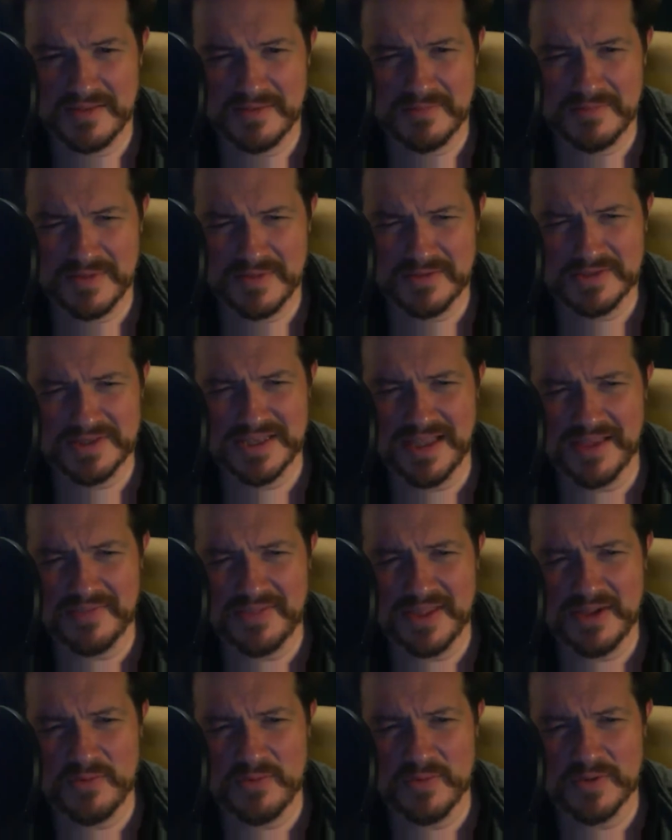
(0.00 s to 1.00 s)
There's
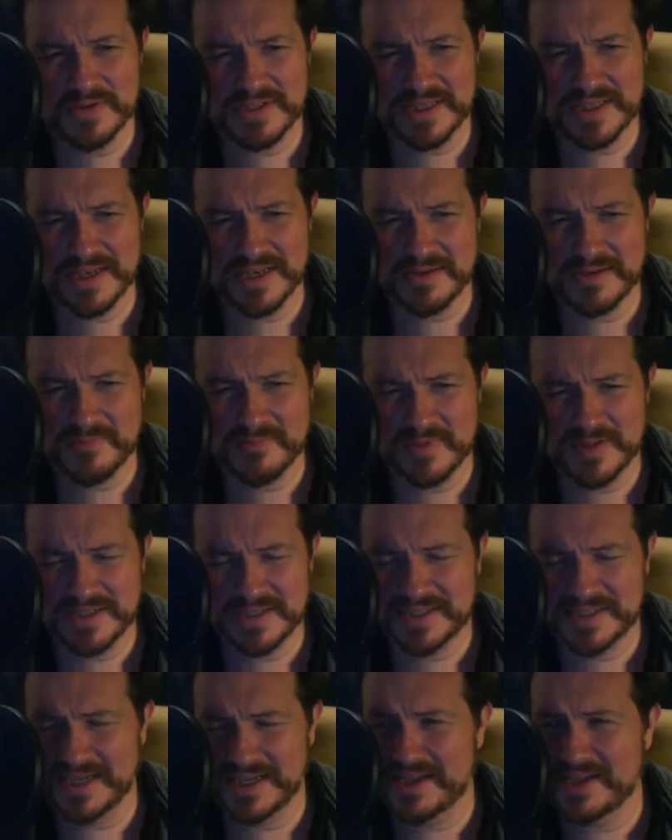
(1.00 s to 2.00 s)
nothing worse than
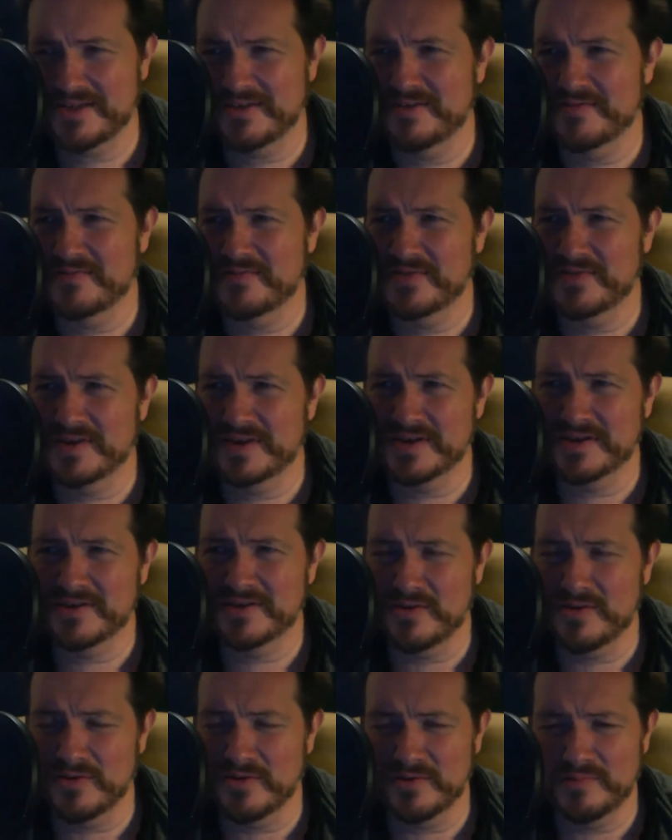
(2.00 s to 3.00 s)
sticking your foot in
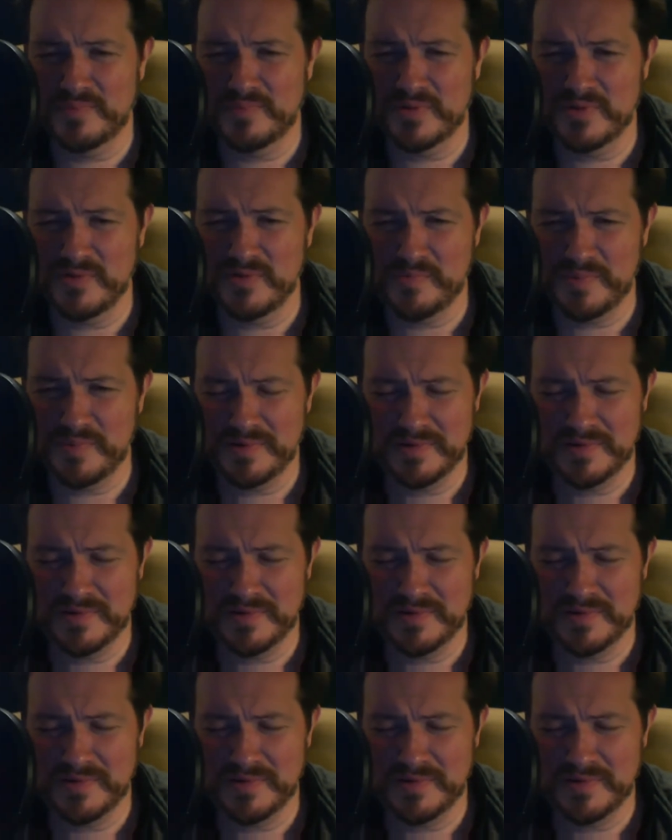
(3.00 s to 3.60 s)
cold poop.